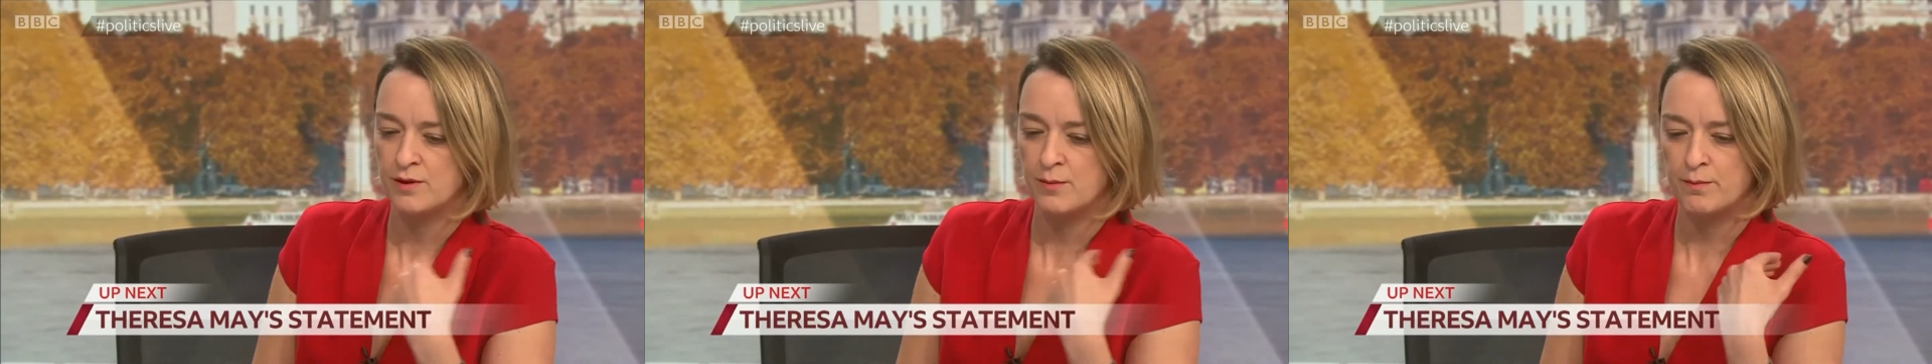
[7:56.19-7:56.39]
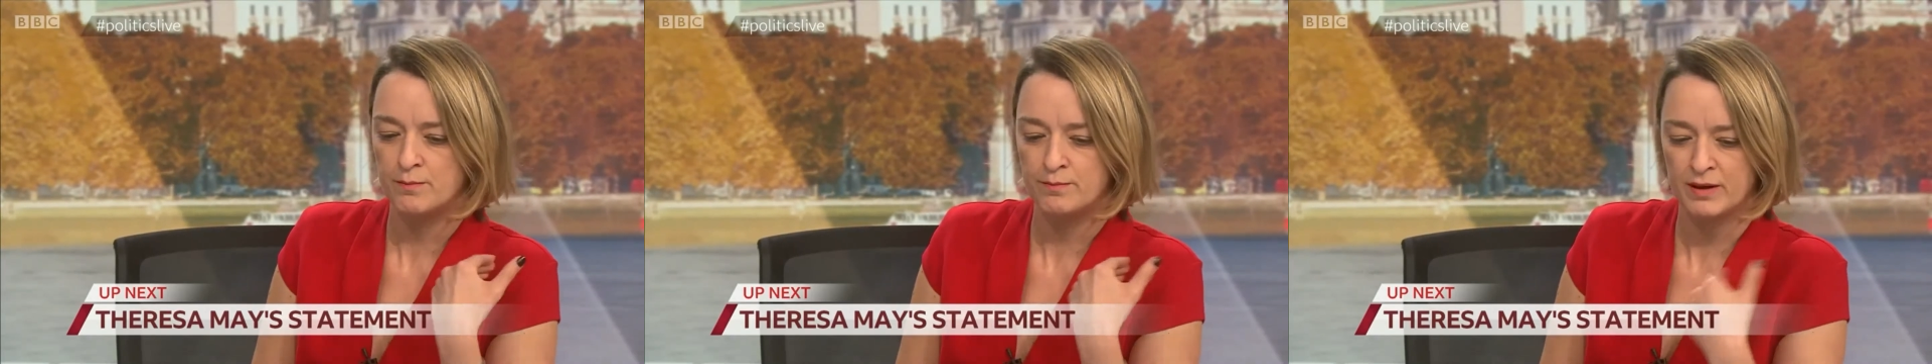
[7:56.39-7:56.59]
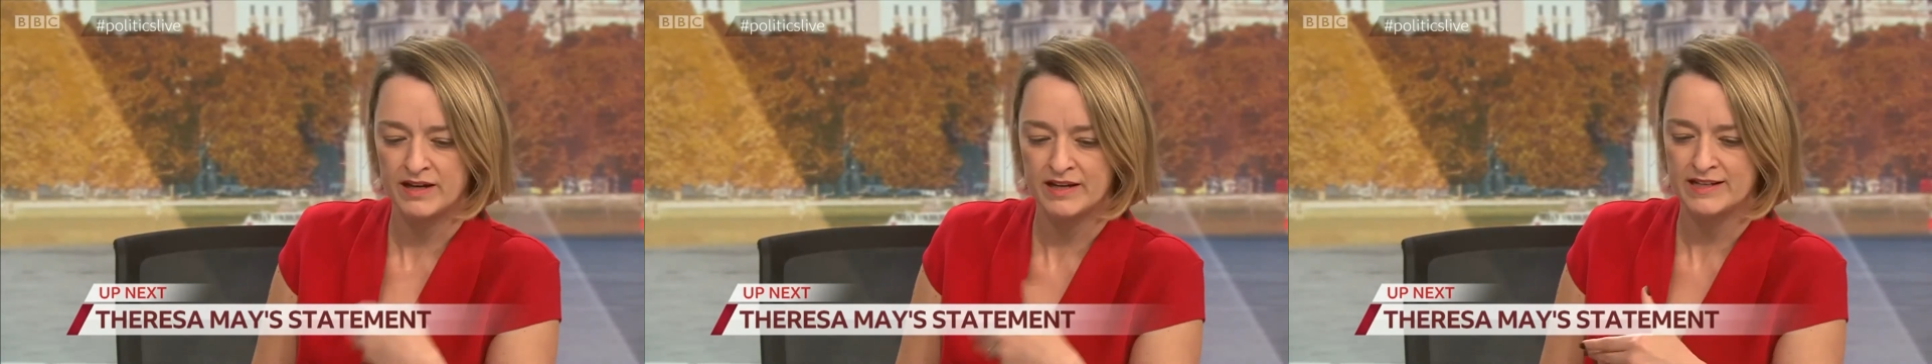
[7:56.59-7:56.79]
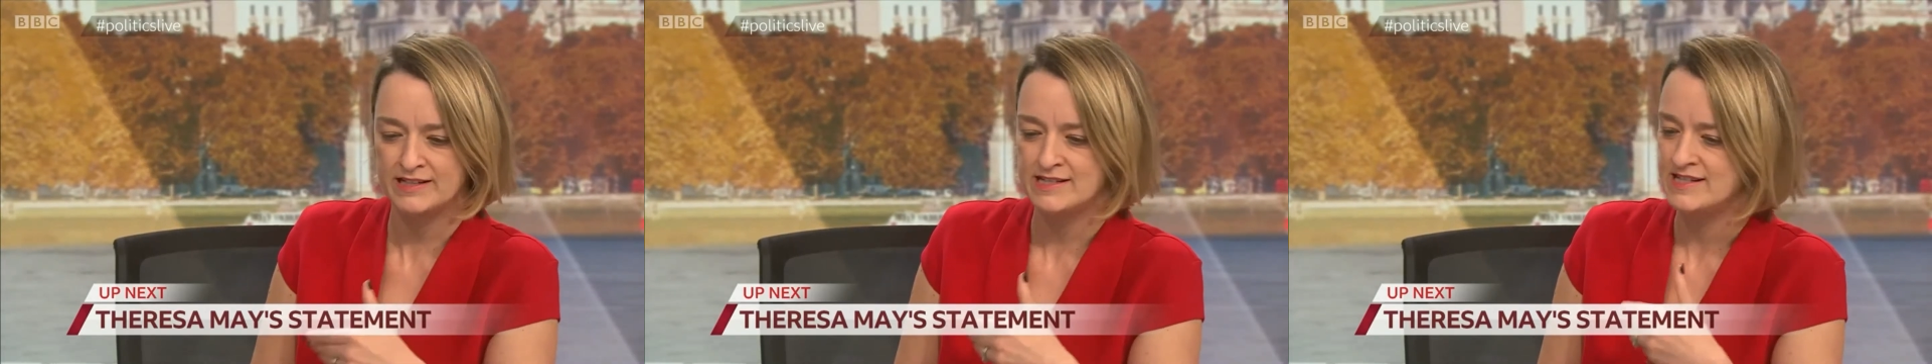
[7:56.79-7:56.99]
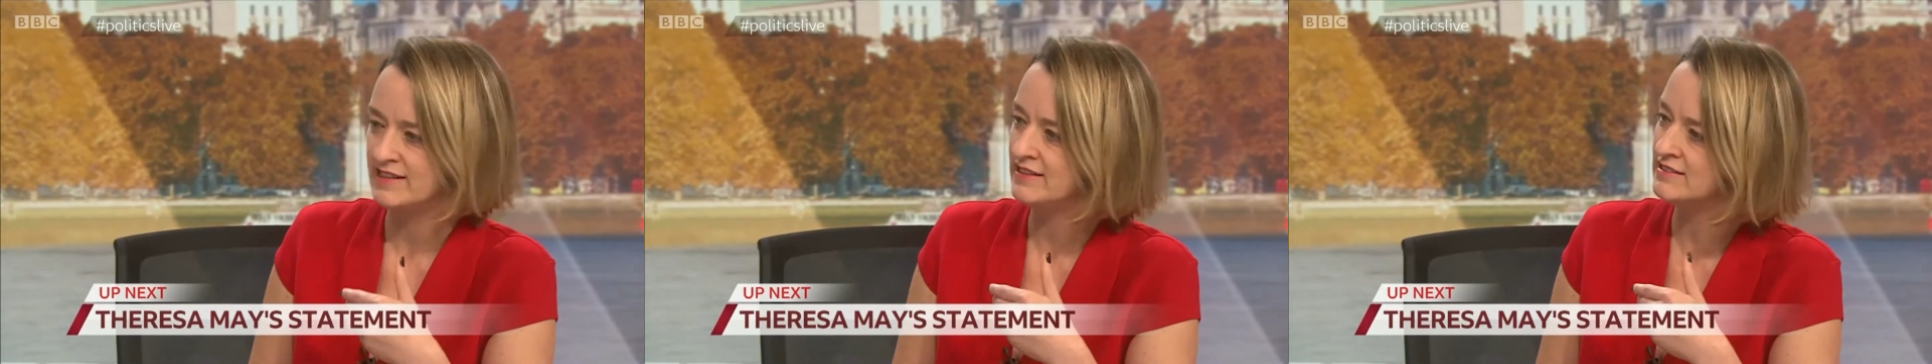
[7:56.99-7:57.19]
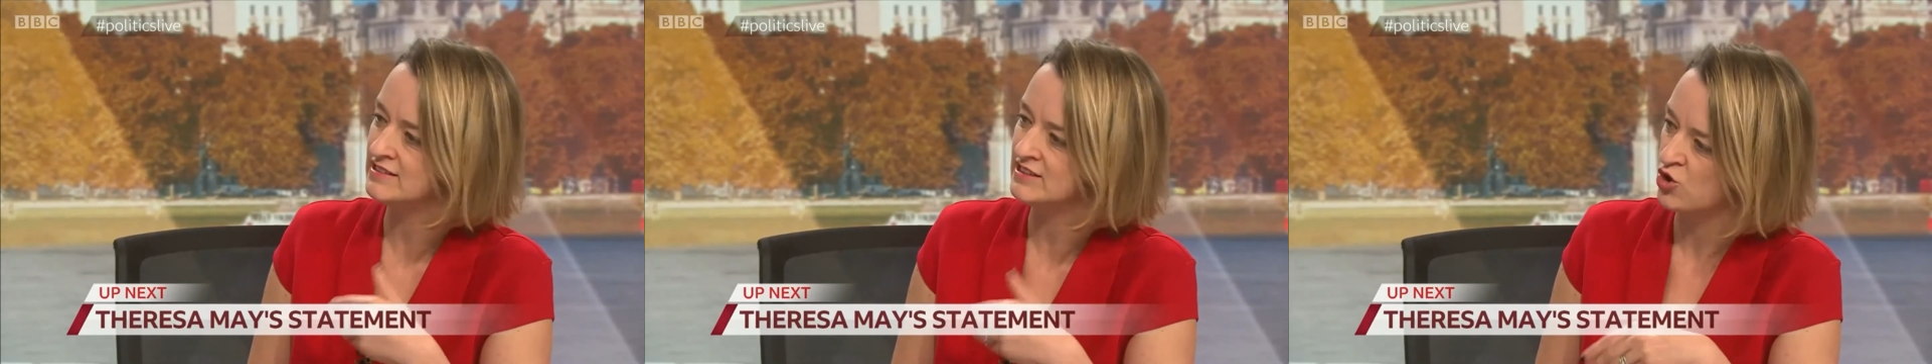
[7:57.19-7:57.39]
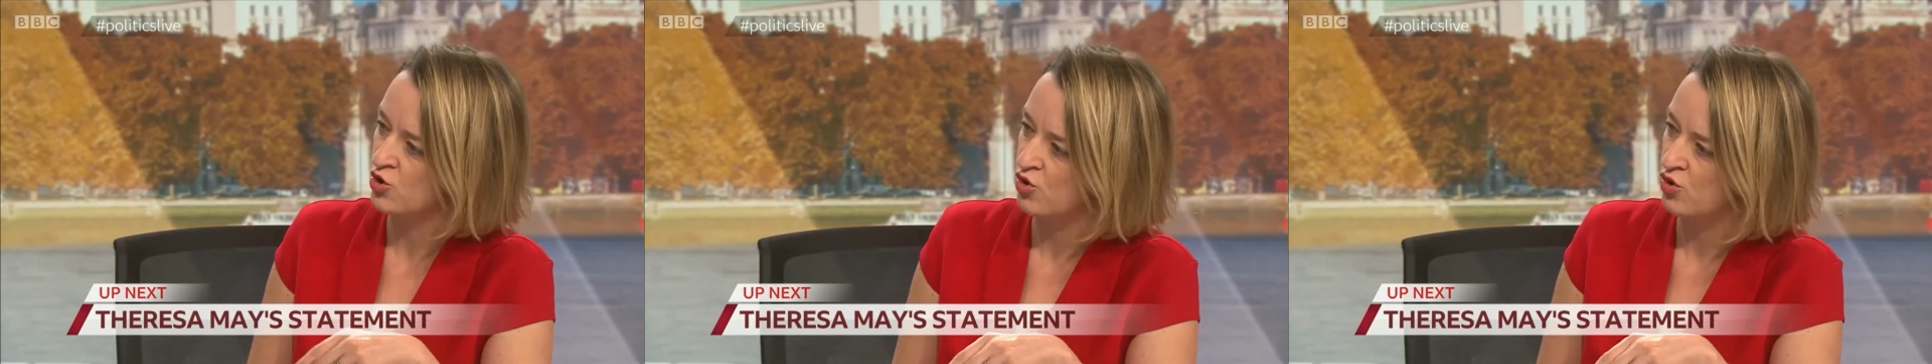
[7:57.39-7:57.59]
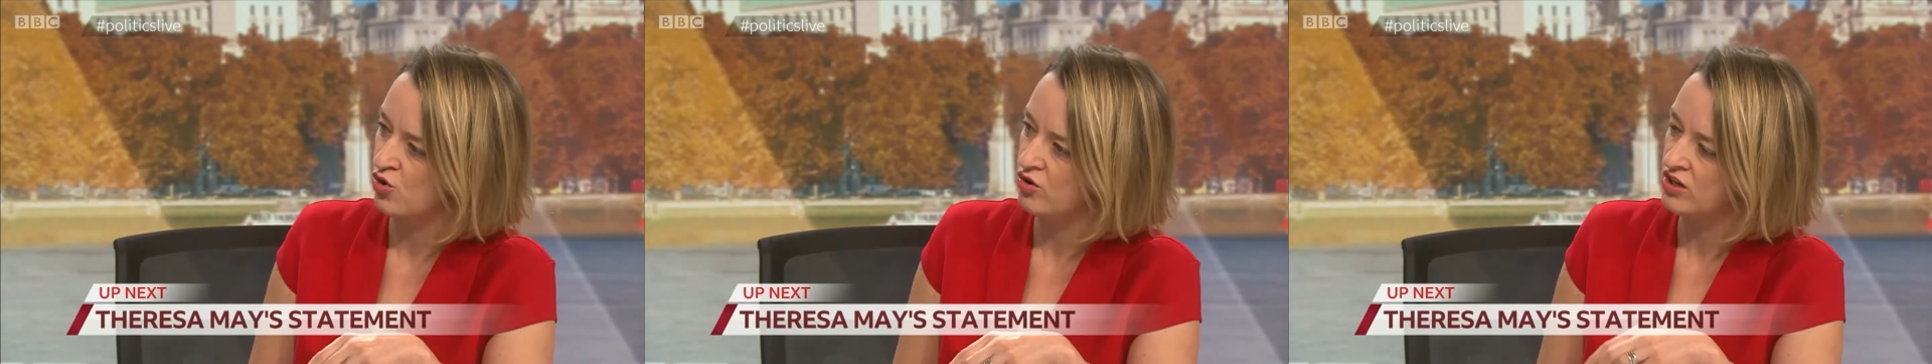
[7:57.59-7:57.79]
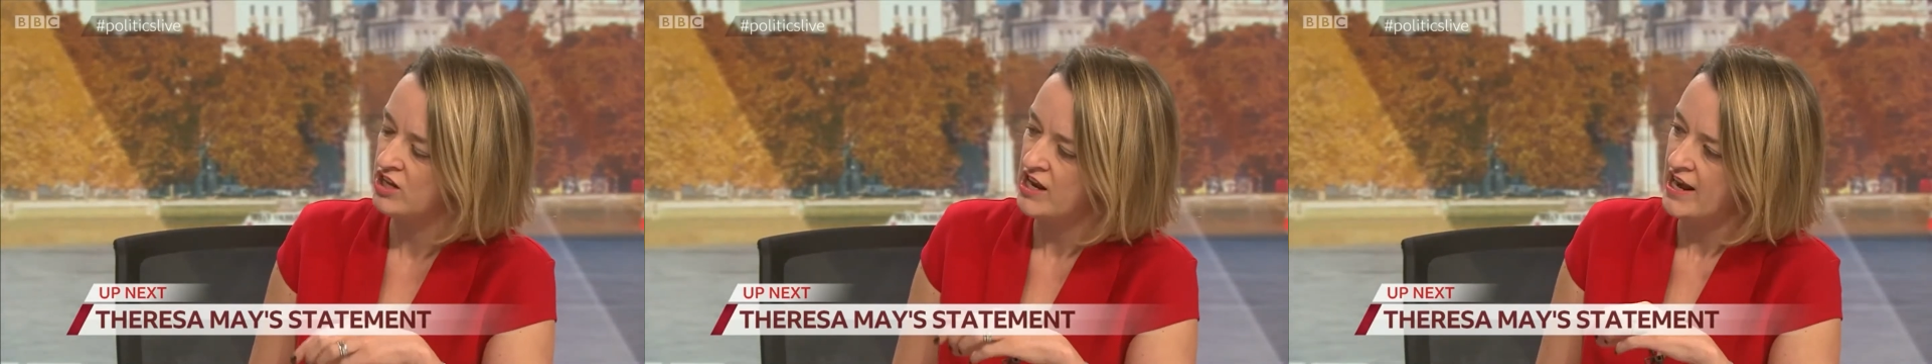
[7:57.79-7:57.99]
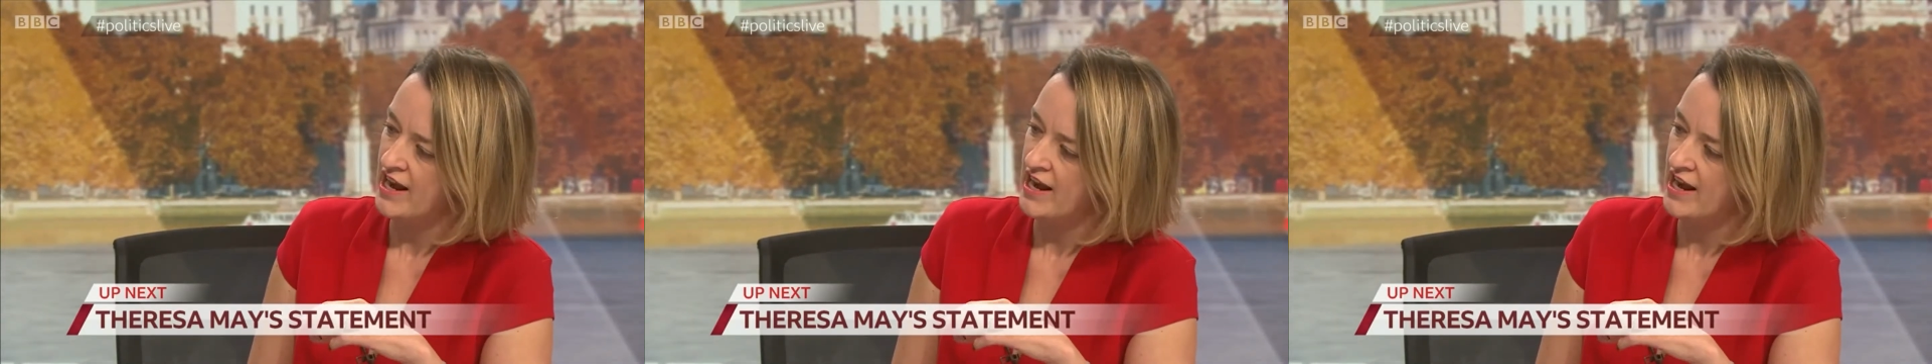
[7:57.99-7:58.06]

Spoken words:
a binding law,